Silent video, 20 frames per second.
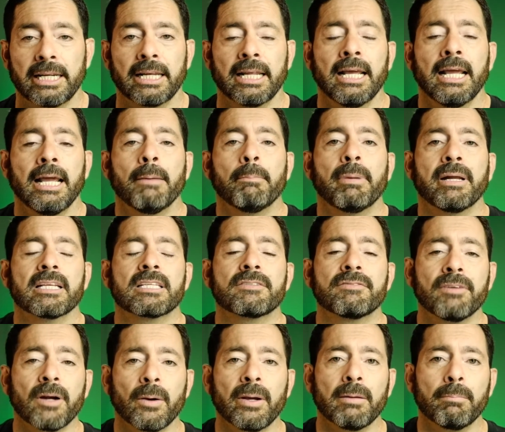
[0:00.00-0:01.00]
it. But it's
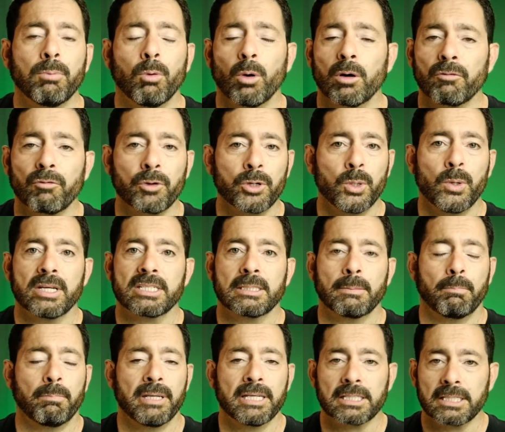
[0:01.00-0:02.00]
very important for you as the
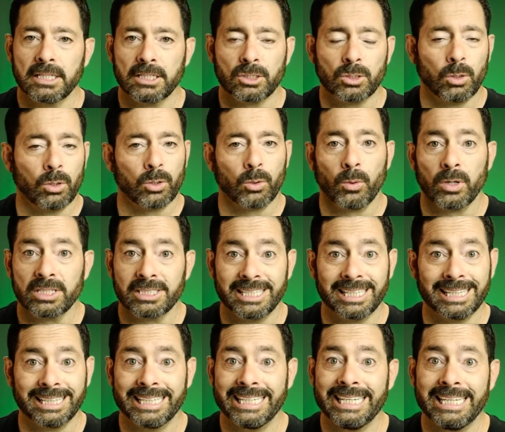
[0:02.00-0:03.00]
business owner, as the
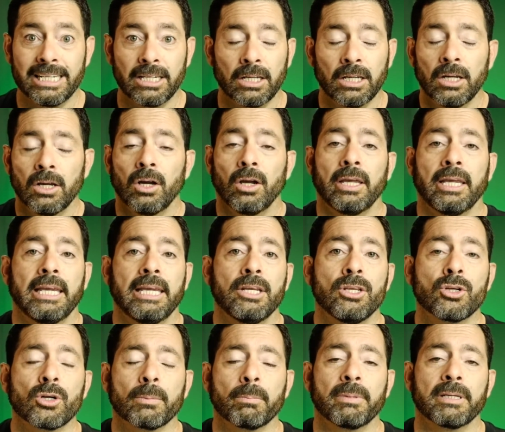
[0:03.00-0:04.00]
lead in
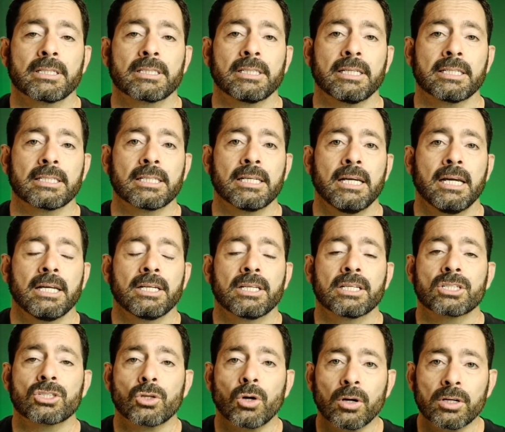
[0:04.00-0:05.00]
your business, to
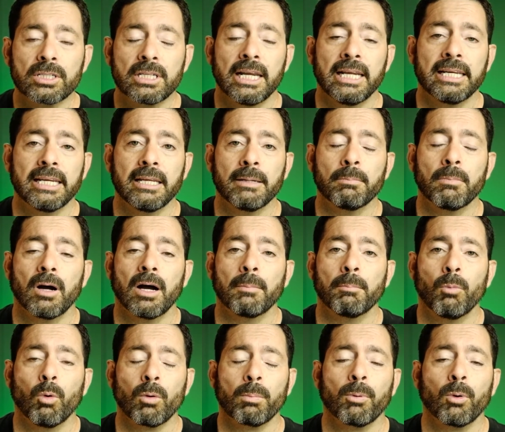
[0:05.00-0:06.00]
start taking a
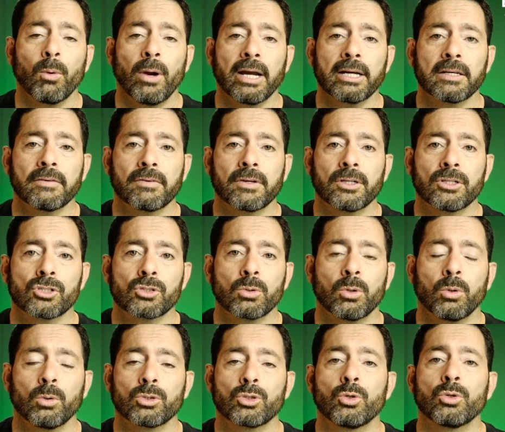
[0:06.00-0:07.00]
more proactive
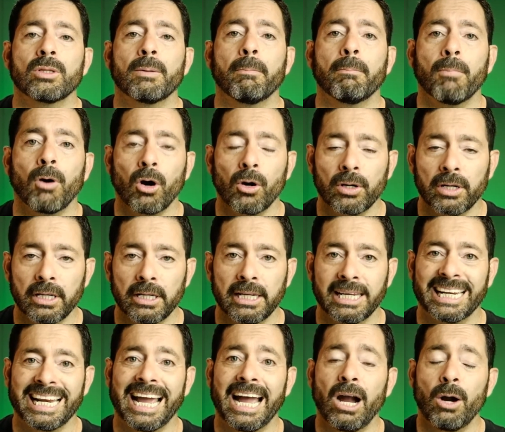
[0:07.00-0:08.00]
control to the marketing
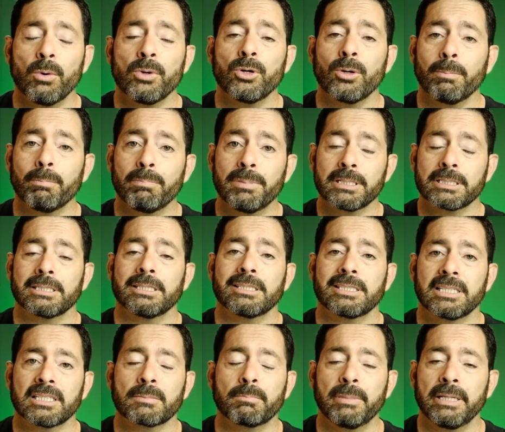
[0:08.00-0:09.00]
and how your
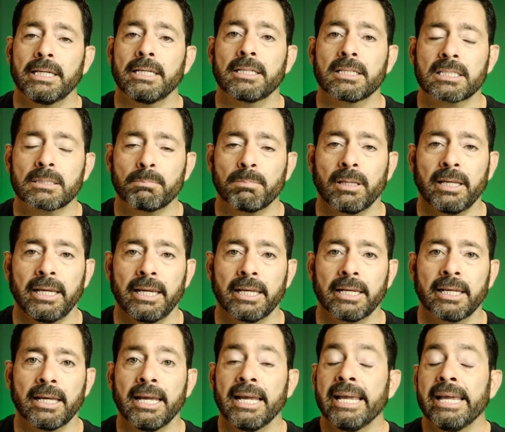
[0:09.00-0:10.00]
business is being
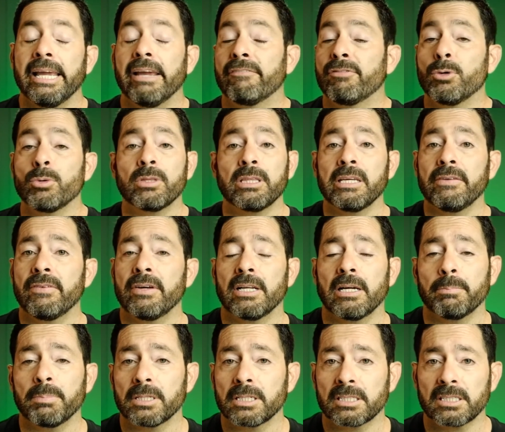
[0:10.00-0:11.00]
displayed. If you leave it
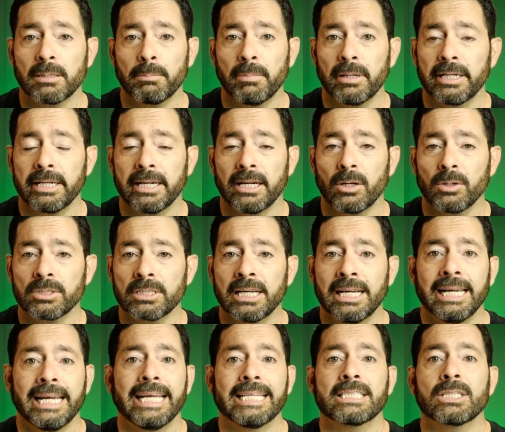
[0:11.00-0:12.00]
up to somebody else,
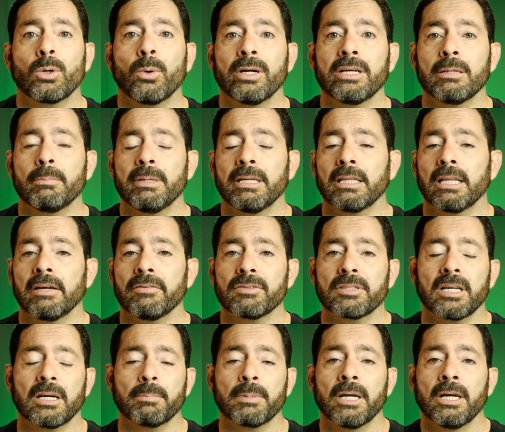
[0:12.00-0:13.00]
it's going to be left
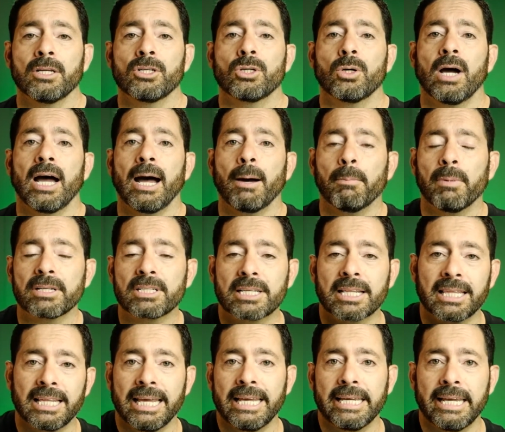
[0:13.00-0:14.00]
up to how much
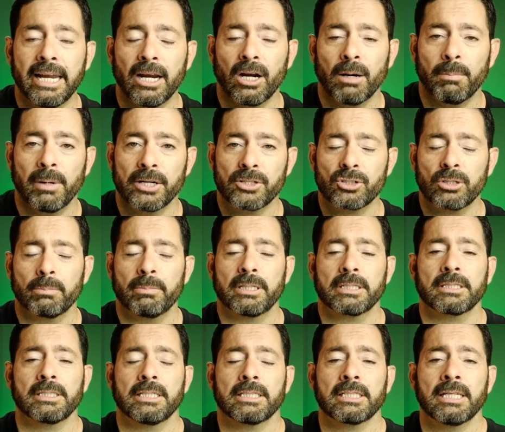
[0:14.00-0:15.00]
they care about your
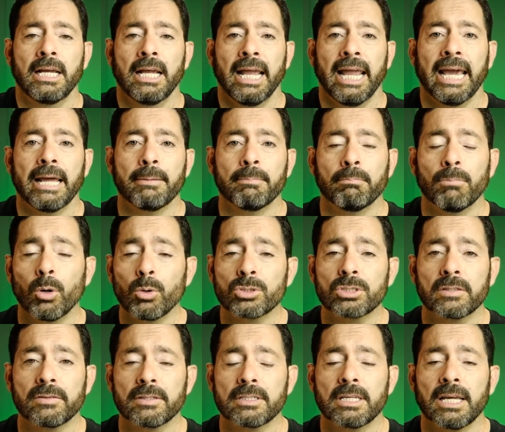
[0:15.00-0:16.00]
business. And
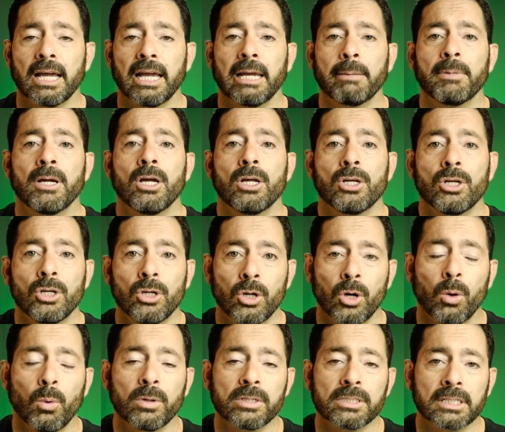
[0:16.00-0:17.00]
most of the time,
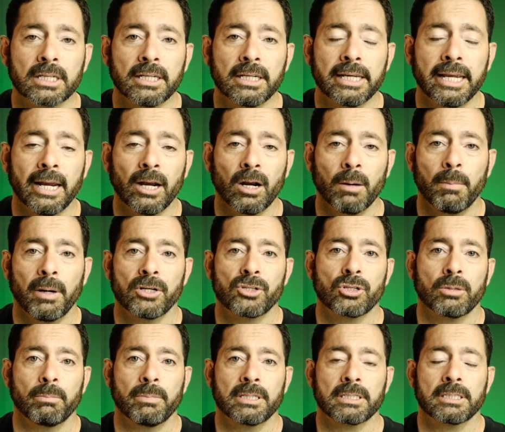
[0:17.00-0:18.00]
no one's going to care about
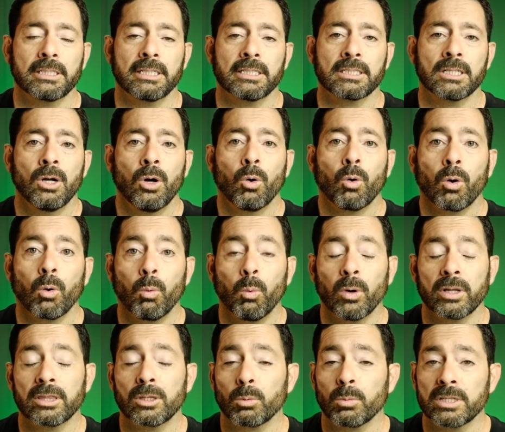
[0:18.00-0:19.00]
your business or
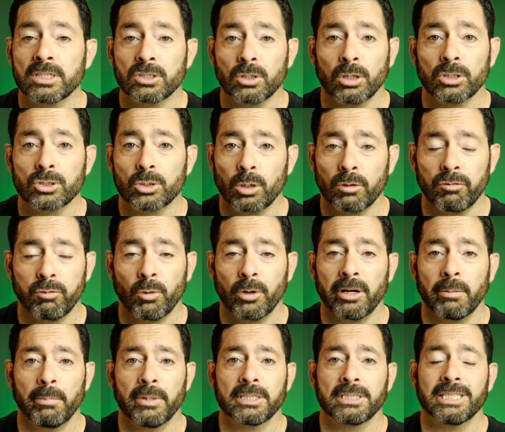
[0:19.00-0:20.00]
what the results are for
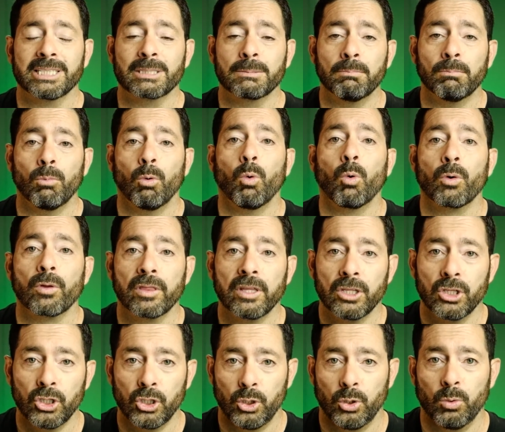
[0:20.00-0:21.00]
your business more
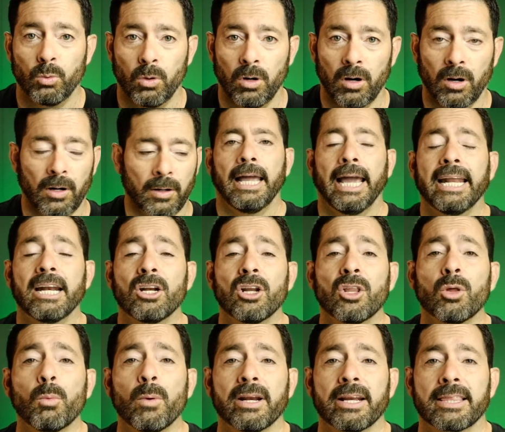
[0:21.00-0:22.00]
than you are. And
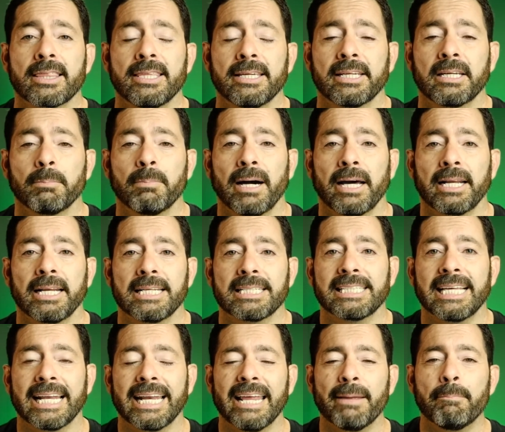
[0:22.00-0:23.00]
another way to think about it is
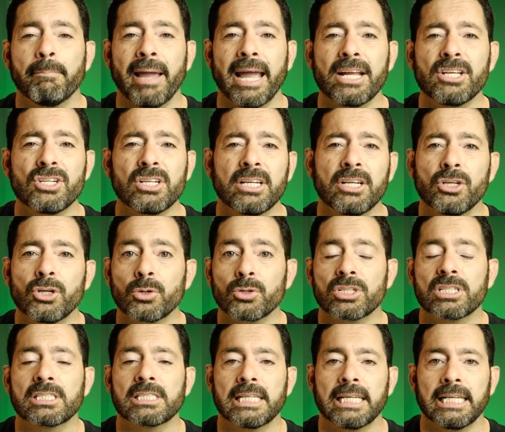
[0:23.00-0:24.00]
that imagine in your
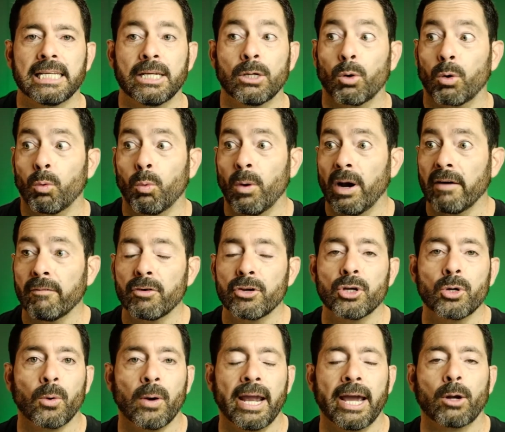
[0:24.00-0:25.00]
city or wherever
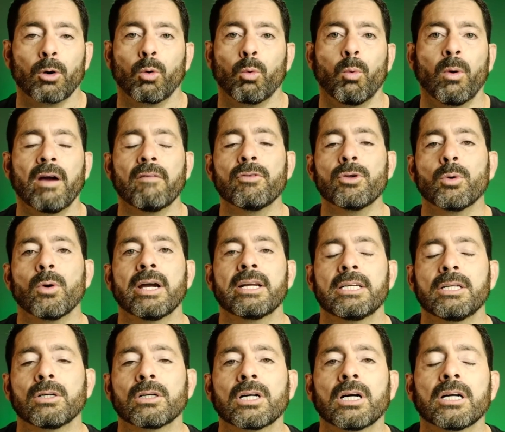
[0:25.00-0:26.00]
you're at or wherever your
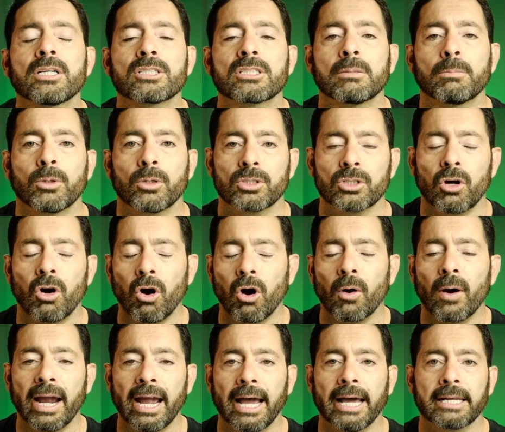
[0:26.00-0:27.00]
ideal customers
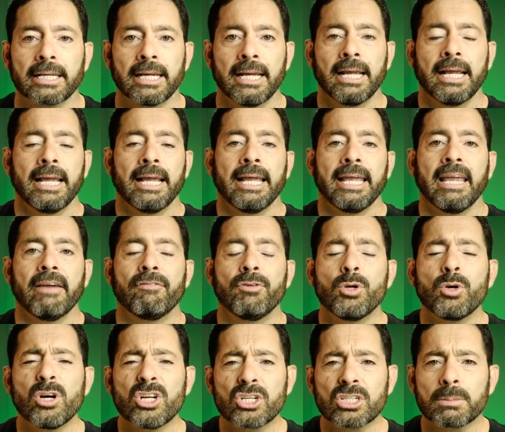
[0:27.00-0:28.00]
are at, if
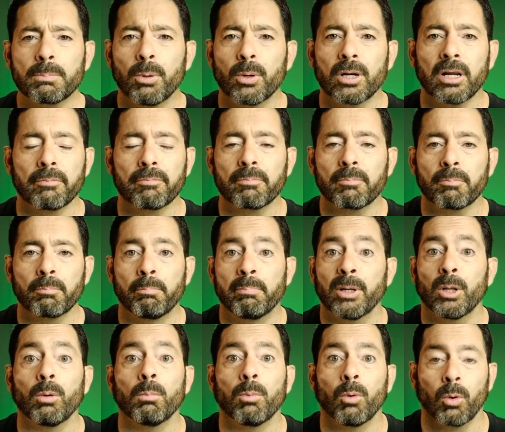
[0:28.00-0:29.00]
you could just put up
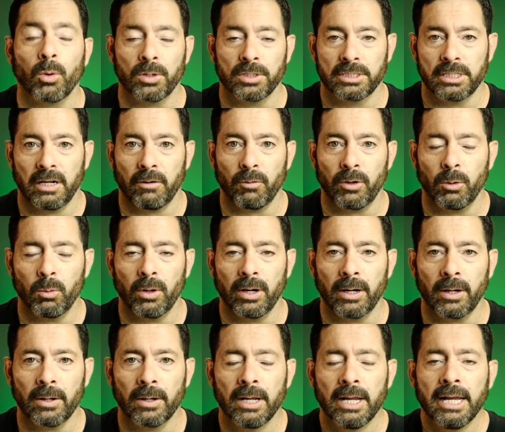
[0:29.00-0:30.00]
billboards
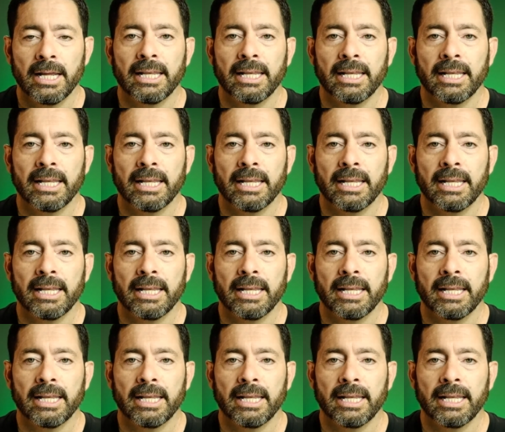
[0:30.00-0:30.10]
everywhere.